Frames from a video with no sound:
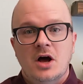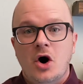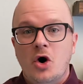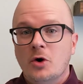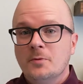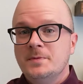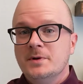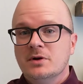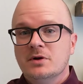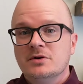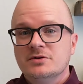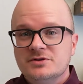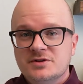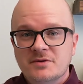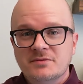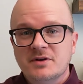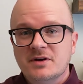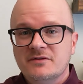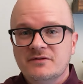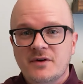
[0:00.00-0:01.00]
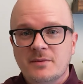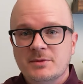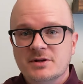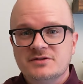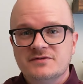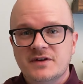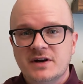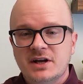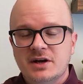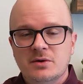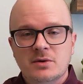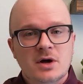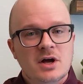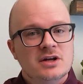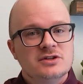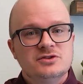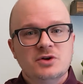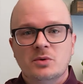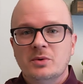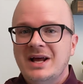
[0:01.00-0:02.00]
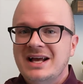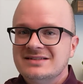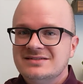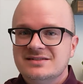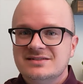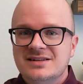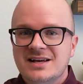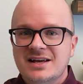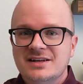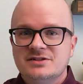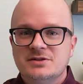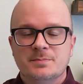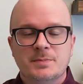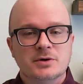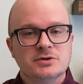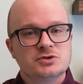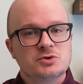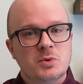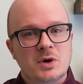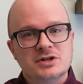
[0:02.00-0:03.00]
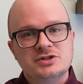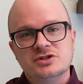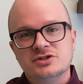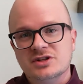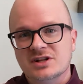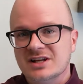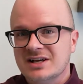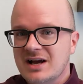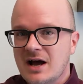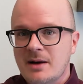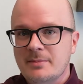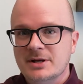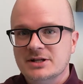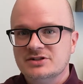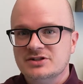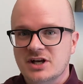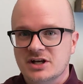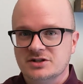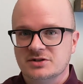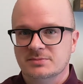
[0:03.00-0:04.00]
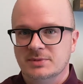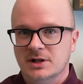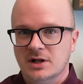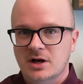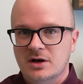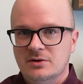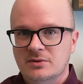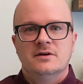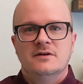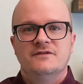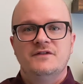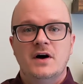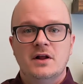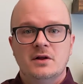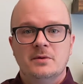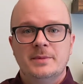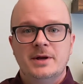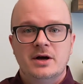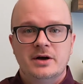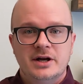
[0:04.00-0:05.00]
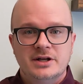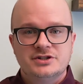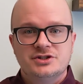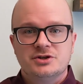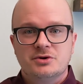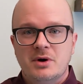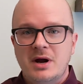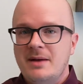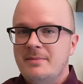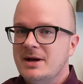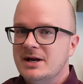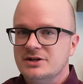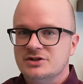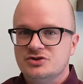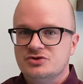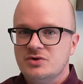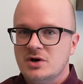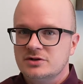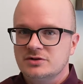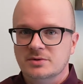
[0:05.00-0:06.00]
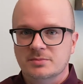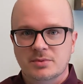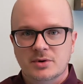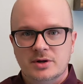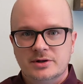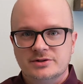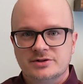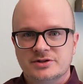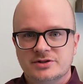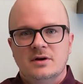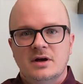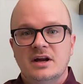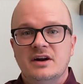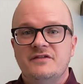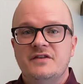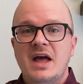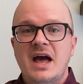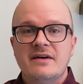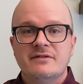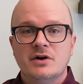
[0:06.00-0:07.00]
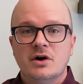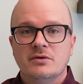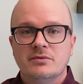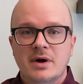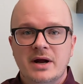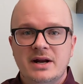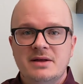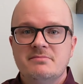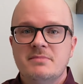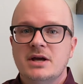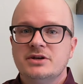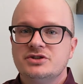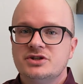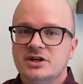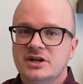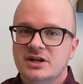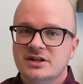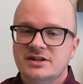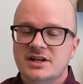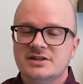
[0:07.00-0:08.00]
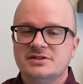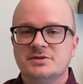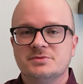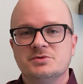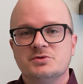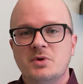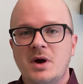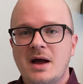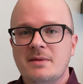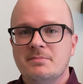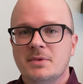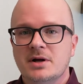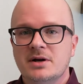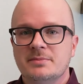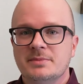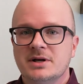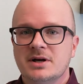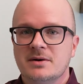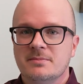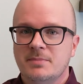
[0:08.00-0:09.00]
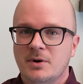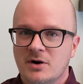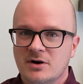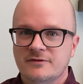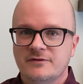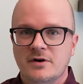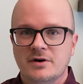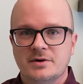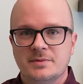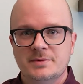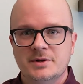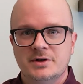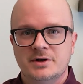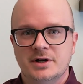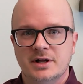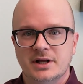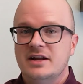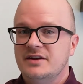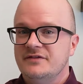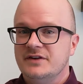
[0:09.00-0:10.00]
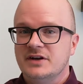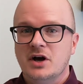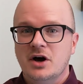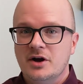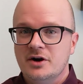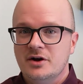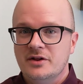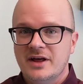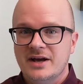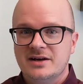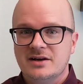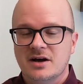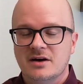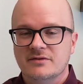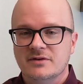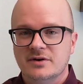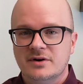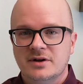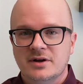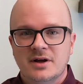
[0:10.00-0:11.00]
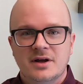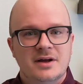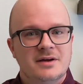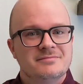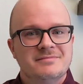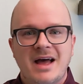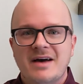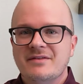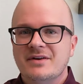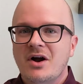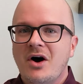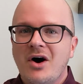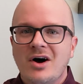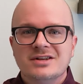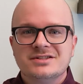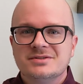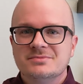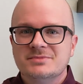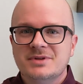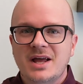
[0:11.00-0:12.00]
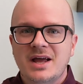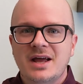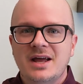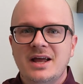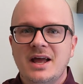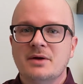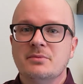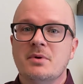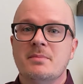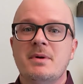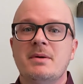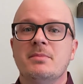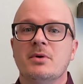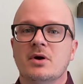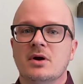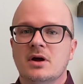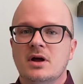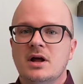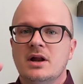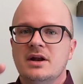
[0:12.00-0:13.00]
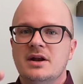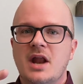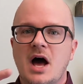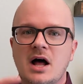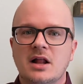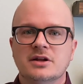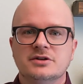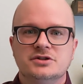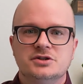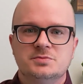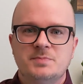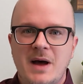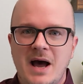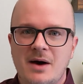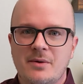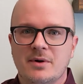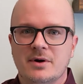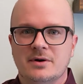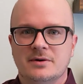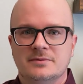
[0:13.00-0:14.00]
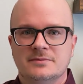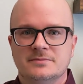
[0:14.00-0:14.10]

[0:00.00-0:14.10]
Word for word: I hope you learned something from this video. Don't hesitate to post questions in the comment section below. Follow me on Instagram at Instructor Brooks. And if you haven't already, make sure you hit that subscribe button and become part of our community. If you got all that covered, have an awesome day. And remember, knowledge is power.